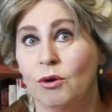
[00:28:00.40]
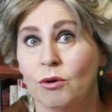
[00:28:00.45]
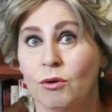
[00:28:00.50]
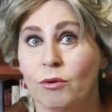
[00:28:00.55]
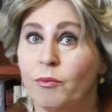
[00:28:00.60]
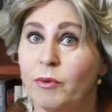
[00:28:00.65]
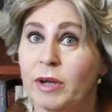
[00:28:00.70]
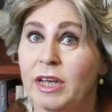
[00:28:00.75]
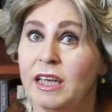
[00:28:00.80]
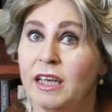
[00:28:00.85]

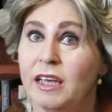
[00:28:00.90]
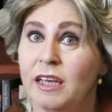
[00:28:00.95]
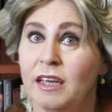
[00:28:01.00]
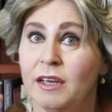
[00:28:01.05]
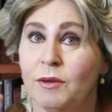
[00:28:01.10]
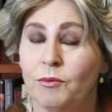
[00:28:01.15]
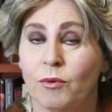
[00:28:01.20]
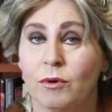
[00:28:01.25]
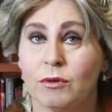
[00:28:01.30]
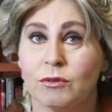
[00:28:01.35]

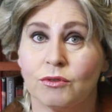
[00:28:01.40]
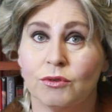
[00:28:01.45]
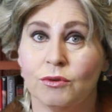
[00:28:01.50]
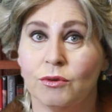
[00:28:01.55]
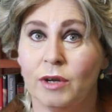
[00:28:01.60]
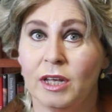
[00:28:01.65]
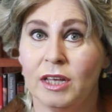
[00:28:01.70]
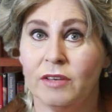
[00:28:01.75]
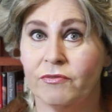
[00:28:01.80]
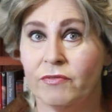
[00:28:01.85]
we want
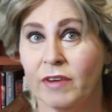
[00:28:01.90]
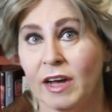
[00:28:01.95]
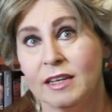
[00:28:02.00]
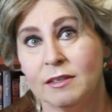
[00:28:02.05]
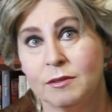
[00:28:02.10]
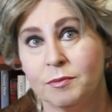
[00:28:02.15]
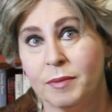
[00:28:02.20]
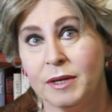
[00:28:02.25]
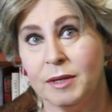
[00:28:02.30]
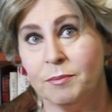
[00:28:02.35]
to
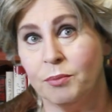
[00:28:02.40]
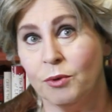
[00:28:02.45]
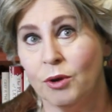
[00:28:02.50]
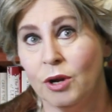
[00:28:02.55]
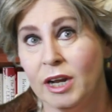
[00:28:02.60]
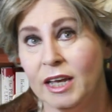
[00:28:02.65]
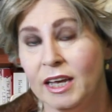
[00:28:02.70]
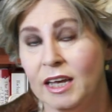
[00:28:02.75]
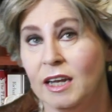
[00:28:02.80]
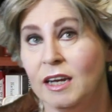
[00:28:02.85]
invite
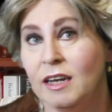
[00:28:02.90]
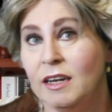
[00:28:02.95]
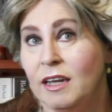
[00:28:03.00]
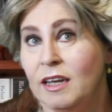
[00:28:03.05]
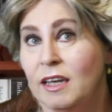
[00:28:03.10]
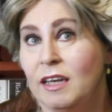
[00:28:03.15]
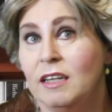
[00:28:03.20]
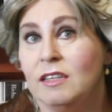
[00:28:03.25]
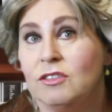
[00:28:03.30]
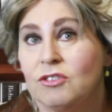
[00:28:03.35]
people
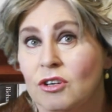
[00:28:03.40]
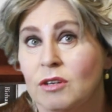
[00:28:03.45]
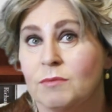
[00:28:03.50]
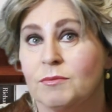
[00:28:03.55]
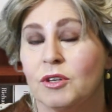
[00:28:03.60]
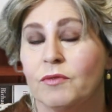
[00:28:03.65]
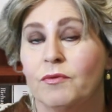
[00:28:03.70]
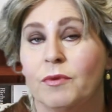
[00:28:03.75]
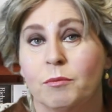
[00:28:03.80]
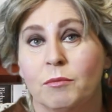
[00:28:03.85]
in
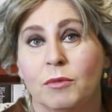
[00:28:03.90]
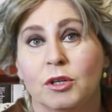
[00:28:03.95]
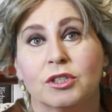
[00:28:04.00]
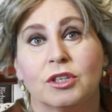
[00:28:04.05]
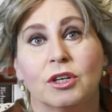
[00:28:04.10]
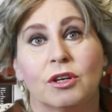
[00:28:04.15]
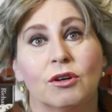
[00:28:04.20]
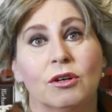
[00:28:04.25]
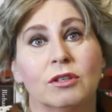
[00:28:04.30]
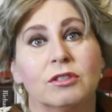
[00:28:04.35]
terms of a
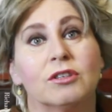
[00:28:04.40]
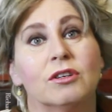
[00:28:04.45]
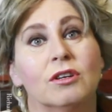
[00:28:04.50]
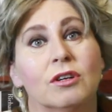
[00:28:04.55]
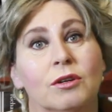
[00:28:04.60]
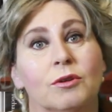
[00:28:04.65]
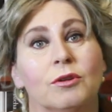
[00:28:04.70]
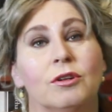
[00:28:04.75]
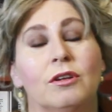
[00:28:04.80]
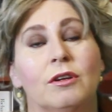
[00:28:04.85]

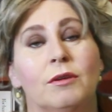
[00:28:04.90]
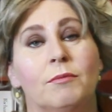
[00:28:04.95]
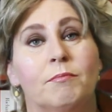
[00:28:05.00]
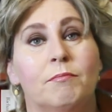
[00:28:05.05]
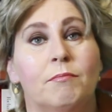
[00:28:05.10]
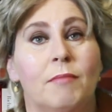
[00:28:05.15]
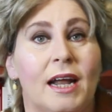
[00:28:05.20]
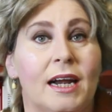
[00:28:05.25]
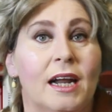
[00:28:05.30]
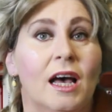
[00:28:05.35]
multicultural
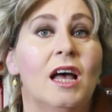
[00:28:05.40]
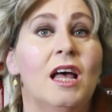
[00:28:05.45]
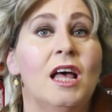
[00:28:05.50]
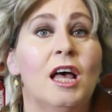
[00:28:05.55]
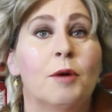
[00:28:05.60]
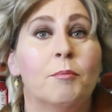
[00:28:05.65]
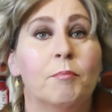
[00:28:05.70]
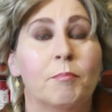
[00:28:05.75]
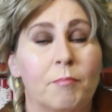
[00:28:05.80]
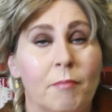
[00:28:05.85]
manner,
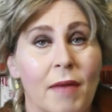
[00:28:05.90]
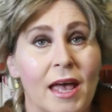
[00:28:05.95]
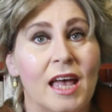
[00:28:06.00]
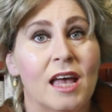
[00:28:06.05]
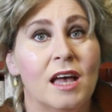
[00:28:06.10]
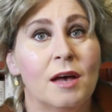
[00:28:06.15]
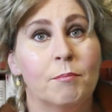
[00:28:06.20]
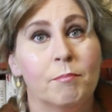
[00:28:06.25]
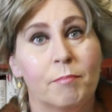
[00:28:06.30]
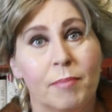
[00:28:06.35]

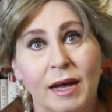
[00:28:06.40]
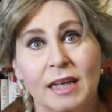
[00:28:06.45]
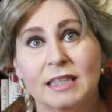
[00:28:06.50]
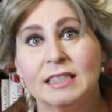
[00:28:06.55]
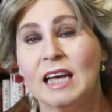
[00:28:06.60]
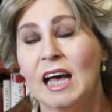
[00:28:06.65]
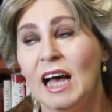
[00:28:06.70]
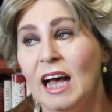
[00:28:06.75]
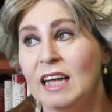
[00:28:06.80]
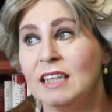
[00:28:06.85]

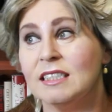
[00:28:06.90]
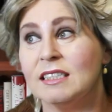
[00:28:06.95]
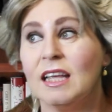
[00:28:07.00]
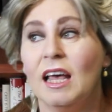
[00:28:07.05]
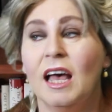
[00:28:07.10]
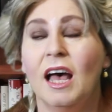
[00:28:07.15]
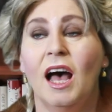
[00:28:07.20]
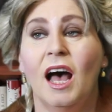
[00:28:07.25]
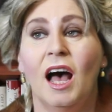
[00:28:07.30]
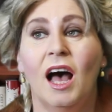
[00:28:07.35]
but as
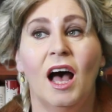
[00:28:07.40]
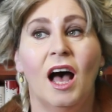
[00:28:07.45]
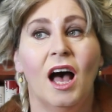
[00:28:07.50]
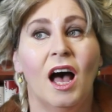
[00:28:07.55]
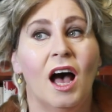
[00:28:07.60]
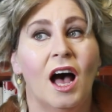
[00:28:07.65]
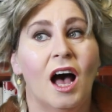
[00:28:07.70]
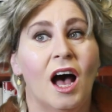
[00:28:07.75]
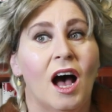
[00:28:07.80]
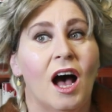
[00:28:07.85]

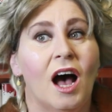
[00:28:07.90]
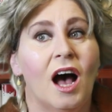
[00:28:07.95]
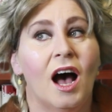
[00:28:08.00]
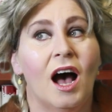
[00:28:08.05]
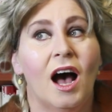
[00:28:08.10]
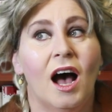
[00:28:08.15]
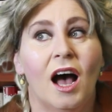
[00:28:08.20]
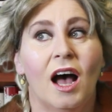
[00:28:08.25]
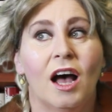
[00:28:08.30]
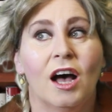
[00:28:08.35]

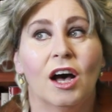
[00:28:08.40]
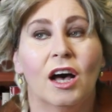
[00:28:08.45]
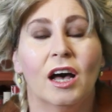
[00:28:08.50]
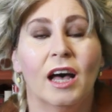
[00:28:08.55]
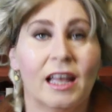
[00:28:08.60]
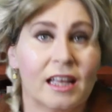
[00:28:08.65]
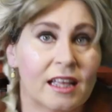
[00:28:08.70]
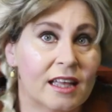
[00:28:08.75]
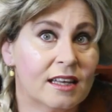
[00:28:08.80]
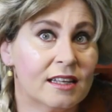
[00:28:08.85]

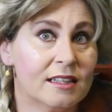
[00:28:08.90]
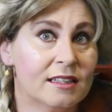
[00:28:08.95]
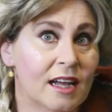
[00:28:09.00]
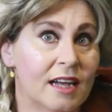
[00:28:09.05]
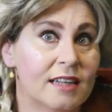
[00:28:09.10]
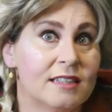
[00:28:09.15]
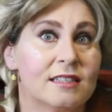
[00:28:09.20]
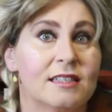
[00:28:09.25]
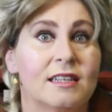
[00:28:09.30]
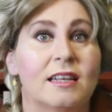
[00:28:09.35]

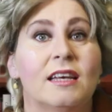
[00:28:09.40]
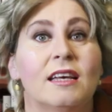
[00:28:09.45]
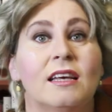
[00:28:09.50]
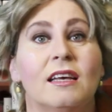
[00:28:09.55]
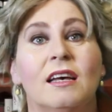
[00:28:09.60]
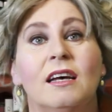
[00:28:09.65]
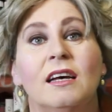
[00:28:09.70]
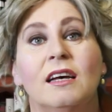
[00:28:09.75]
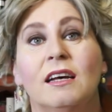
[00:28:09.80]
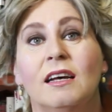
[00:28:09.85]

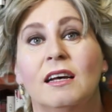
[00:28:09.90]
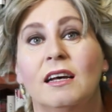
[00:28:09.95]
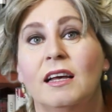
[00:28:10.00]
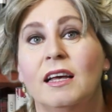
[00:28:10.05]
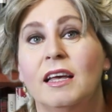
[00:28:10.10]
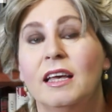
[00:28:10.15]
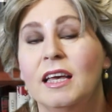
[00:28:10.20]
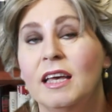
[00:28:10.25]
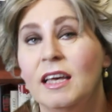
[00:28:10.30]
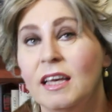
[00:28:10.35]
recognizing
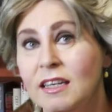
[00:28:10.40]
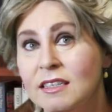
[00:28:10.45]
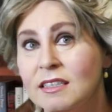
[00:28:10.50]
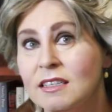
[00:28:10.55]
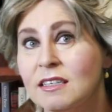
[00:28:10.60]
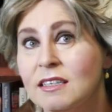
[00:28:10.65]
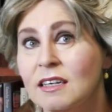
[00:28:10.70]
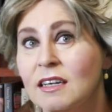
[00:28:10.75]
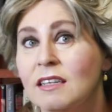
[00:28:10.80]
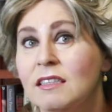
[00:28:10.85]

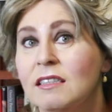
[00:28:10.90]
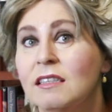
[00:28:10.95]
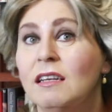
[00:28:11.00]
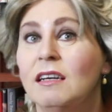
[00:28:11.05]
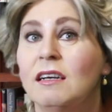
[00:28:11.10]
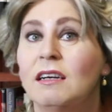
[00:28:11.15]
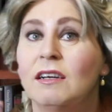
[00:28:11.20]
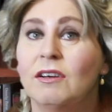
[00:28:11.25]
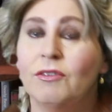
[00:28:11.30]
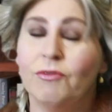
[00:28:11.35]
Eastern
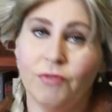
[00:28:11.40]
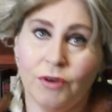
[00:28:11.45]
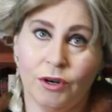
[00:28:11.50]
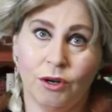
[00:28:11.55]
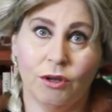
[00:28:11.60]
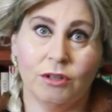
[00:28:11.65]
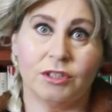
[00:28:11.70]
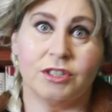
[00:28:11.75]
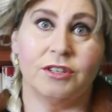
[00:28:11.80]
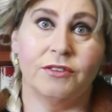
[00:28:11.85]

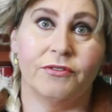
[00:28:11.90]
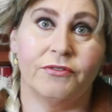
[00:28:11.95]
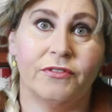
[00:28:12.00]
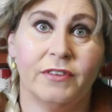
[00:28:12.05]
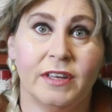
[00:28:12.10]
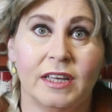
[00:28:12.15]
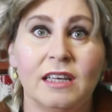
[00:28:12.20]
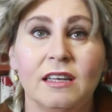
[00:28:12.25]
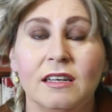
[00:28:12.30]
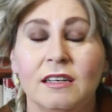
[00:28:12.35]

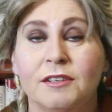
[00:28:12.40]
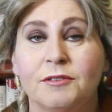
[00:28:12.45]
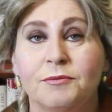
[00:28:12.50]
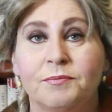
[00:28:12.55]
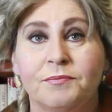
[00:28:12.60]
philosophy,